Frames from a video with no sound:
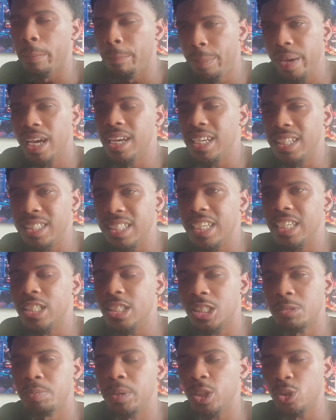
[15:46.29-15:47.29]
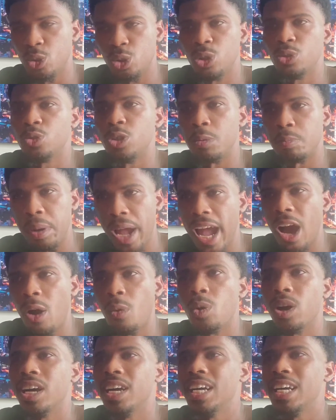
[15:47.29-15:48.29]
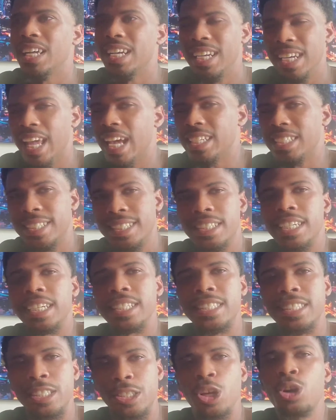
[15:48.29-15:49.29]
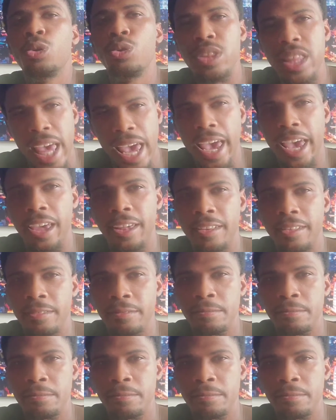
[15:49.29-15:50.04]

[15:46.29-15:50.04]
ability to speak truth to power, let's just do that